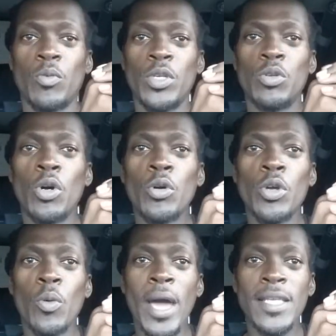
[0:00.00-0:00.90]
When you know
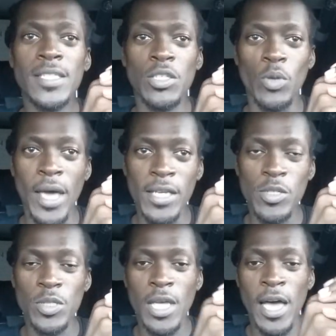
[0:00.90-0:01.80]
your rights and you
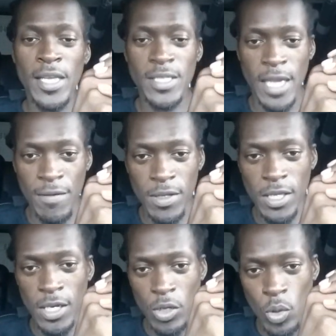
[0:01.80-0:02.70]
exercise
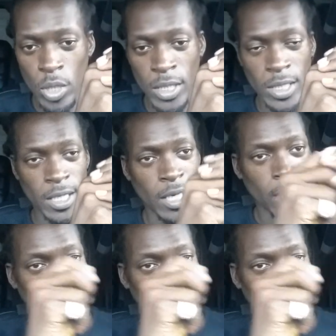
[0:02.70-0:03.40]
everything accordingly,